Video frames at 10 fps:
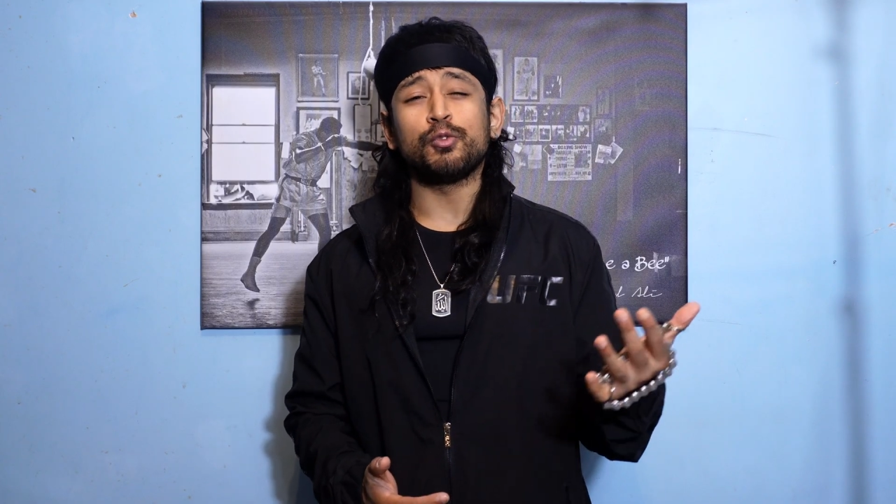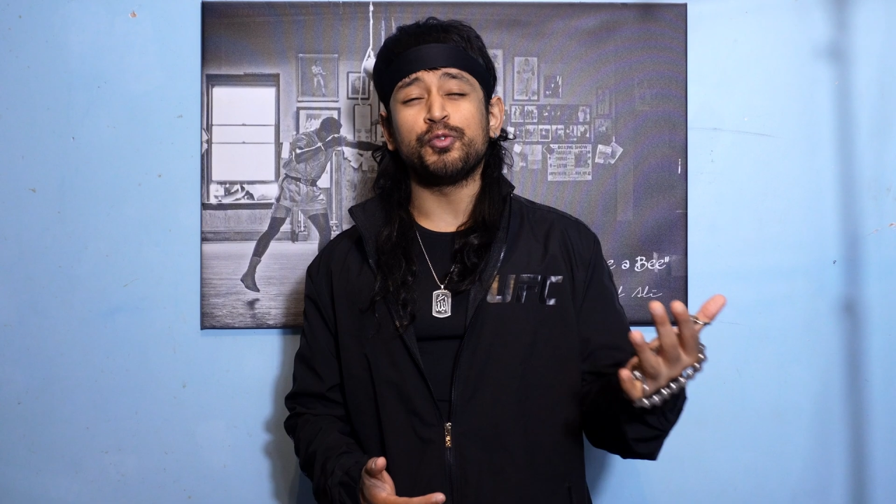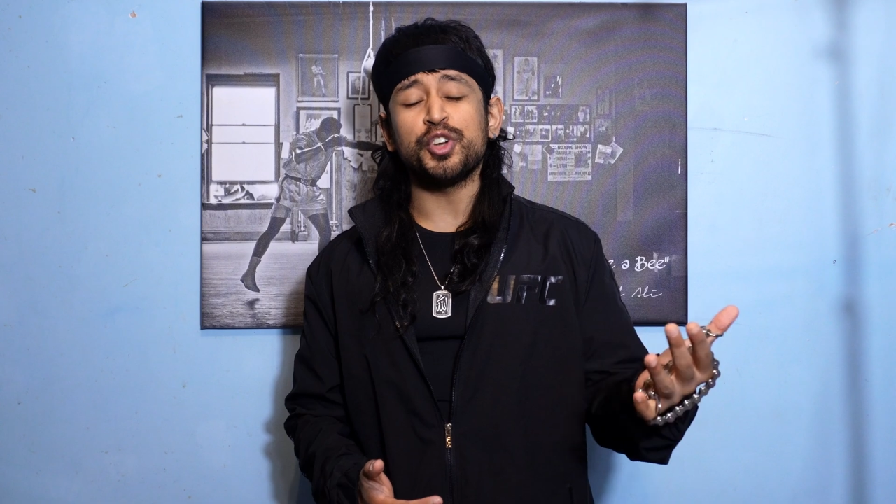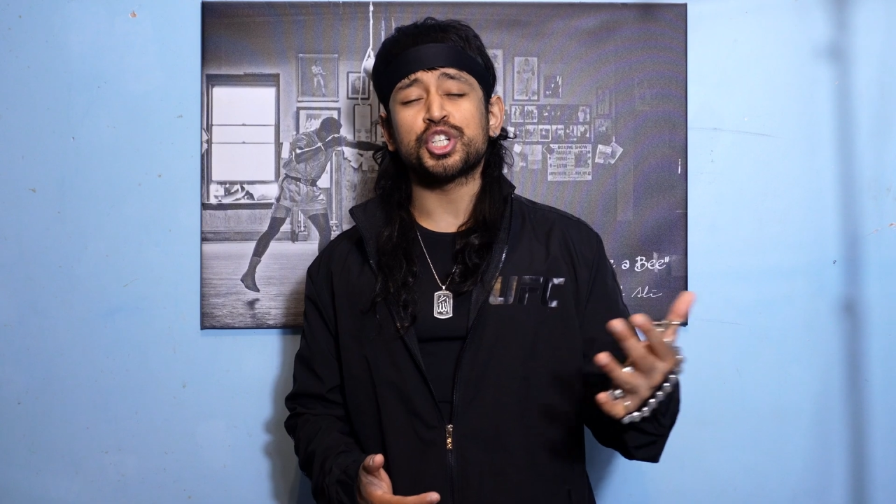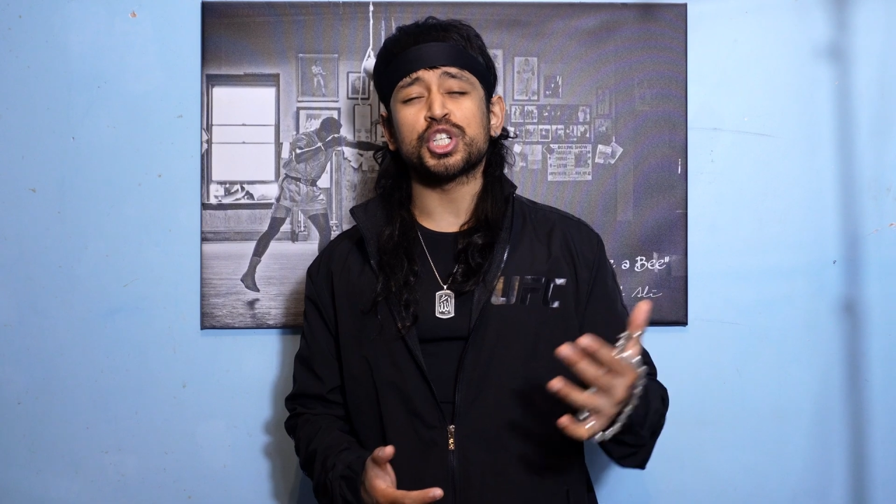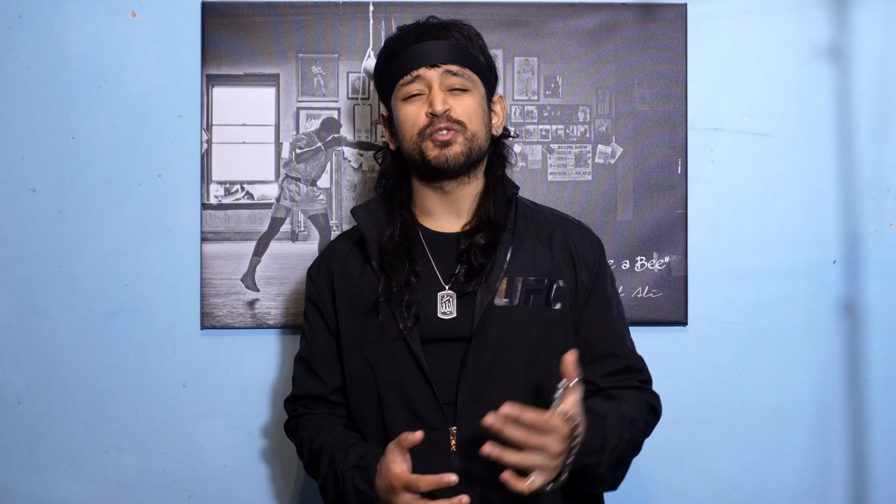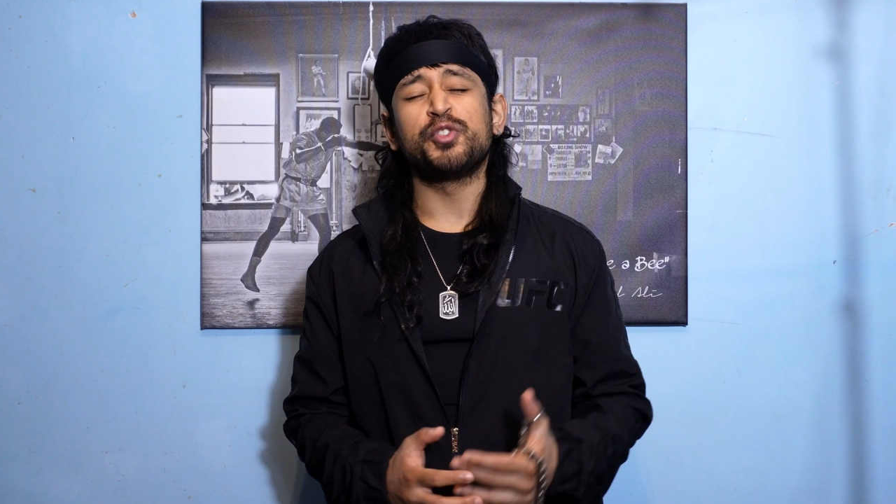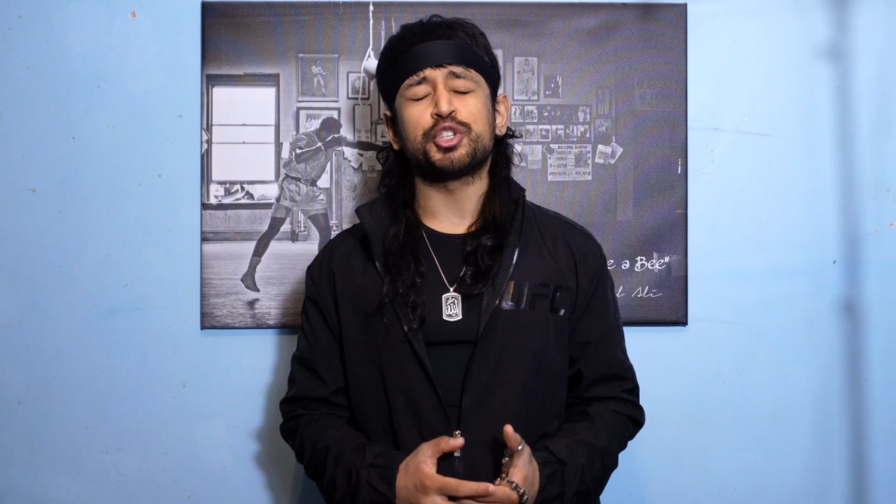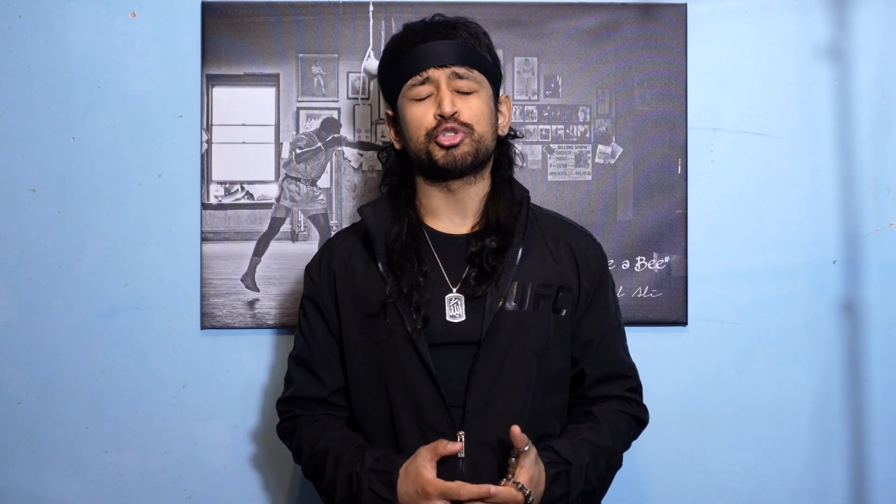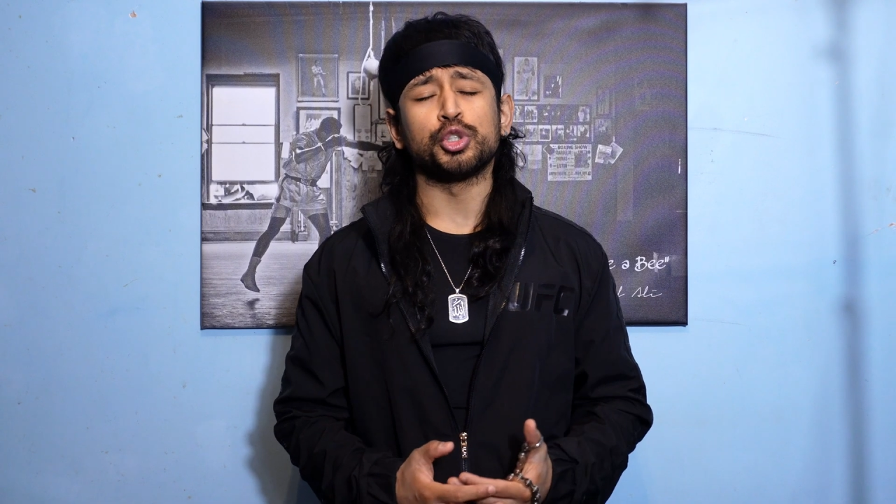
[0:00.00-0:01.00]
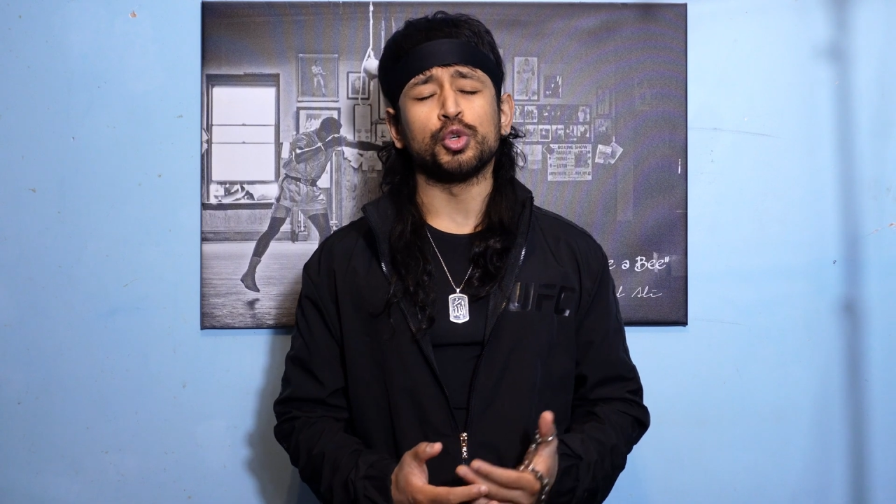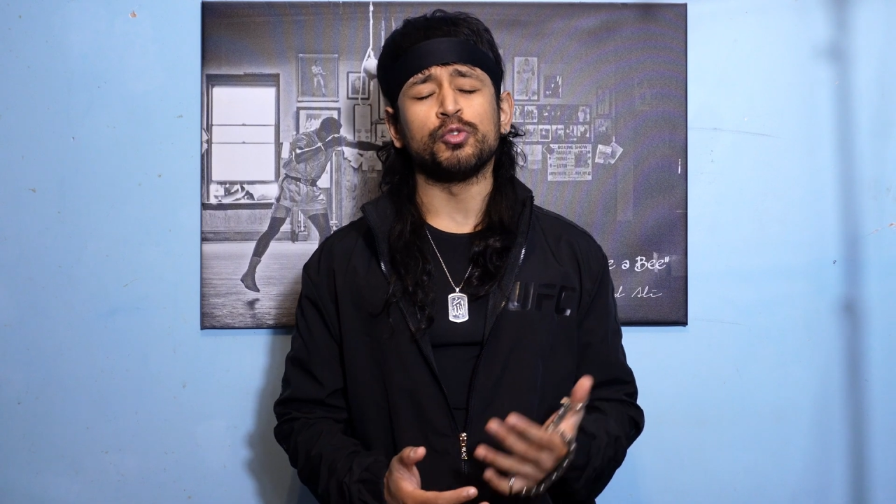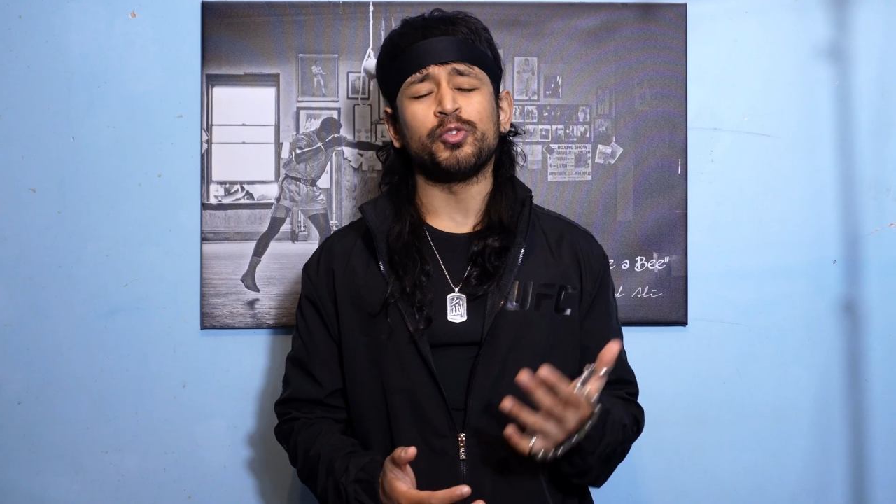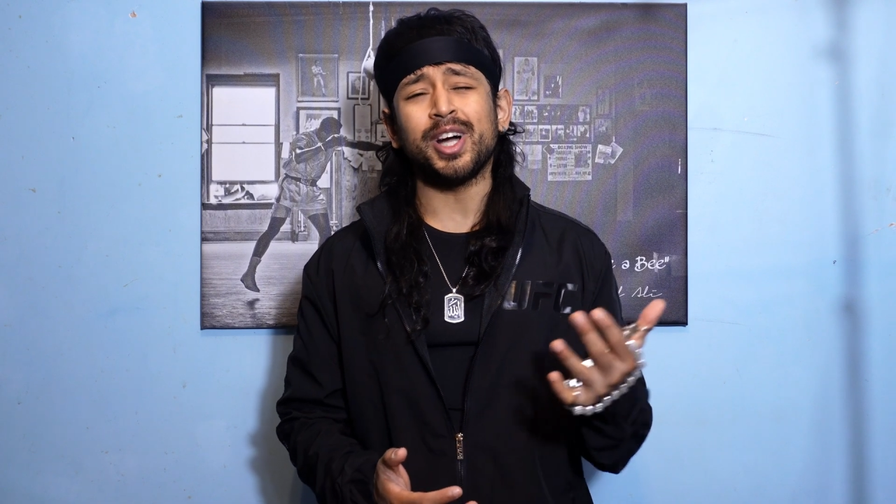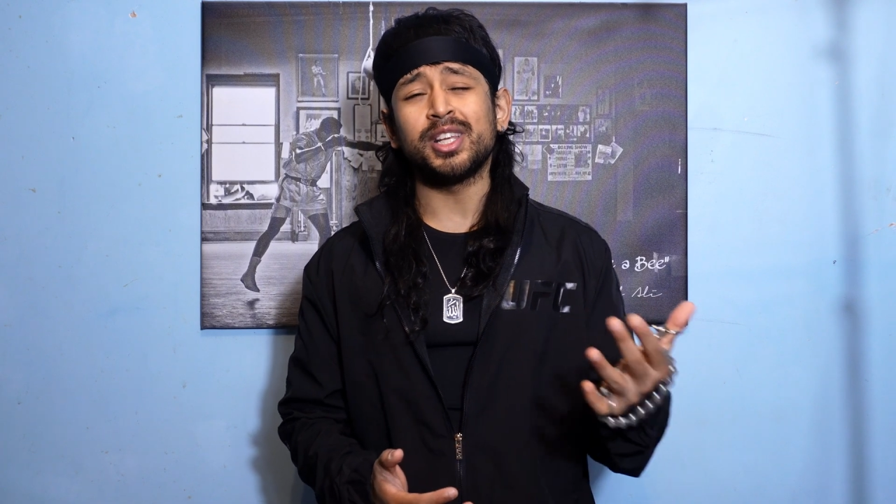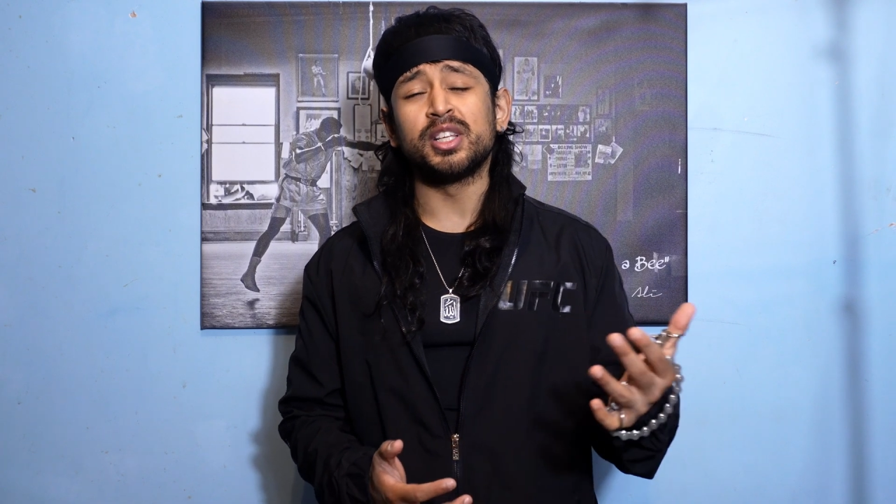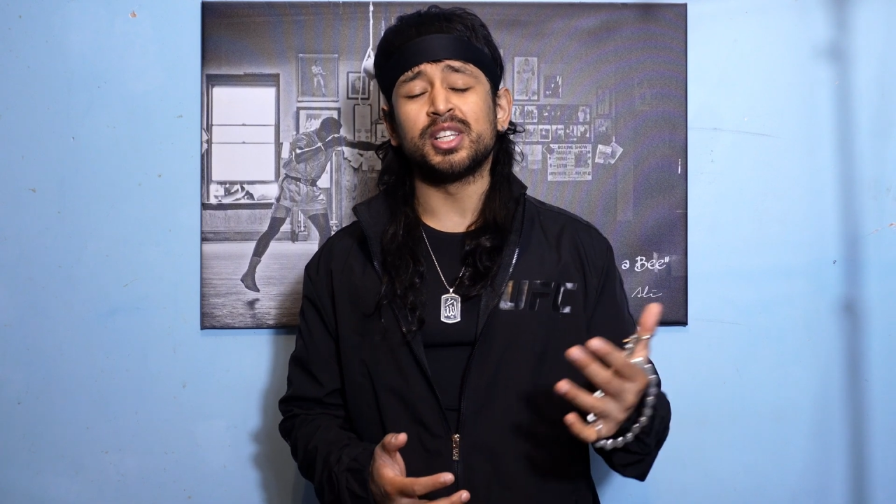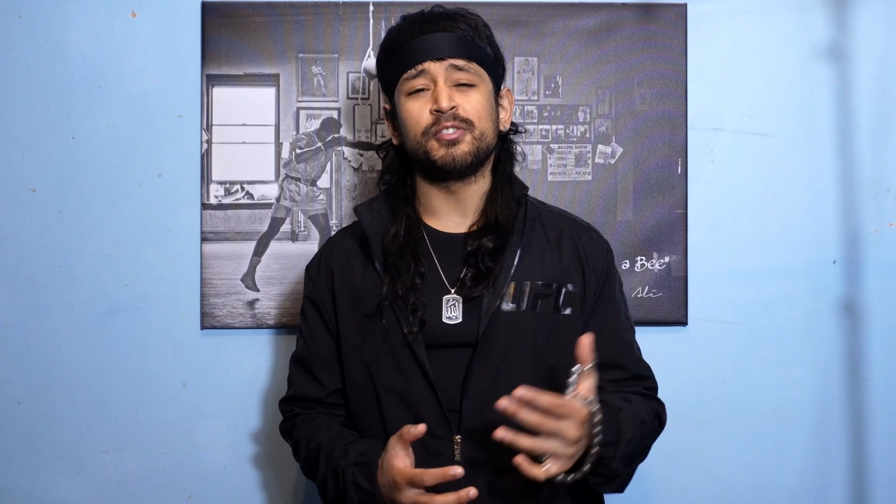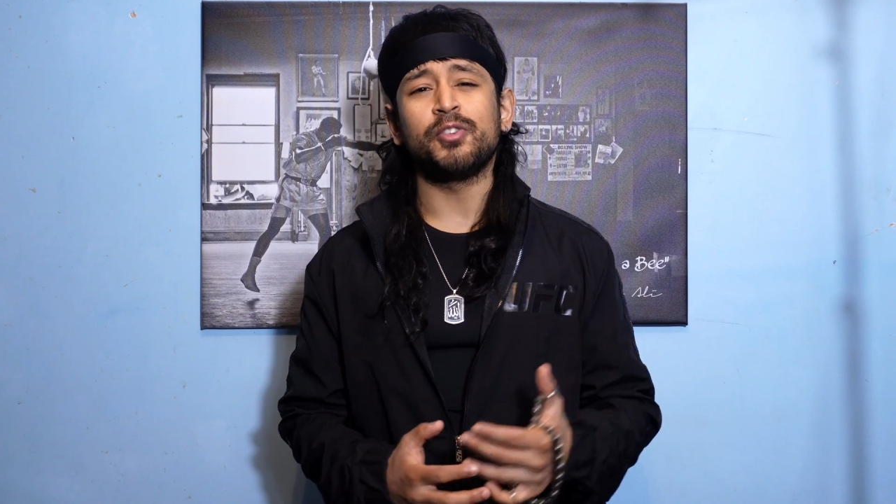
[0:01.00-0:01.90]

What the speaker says: vicious vitriol violently